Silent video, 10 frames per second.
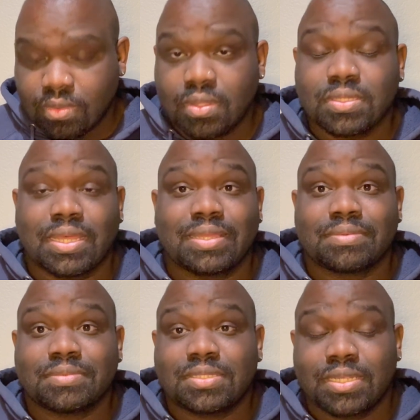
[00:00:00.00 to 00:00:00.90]
Like,
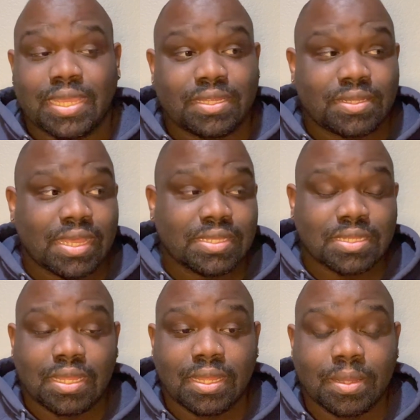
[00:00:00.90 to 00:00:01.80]
so yeah, you guys,
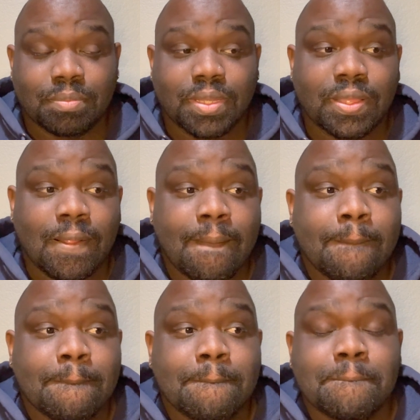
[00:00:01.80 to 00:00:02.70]
um,
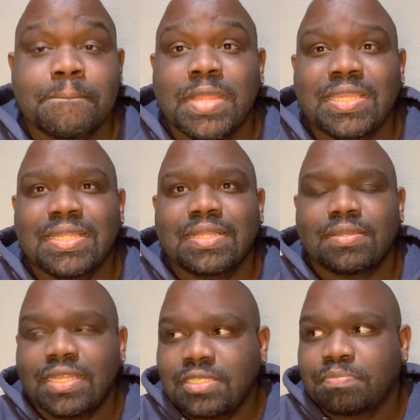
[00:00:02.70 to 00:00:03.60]

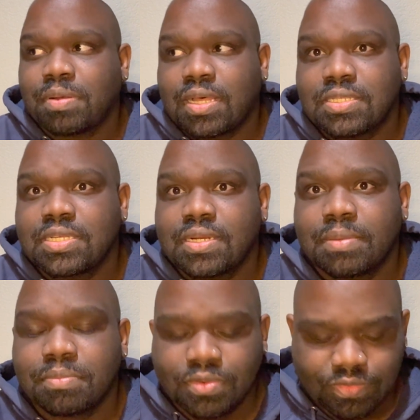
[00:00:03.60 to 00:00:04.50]
let's pause here and
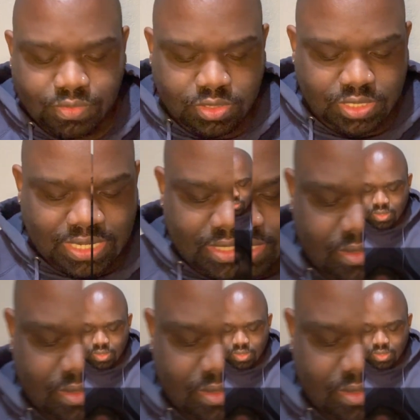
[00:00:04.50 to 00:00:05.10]
move forward, you guys.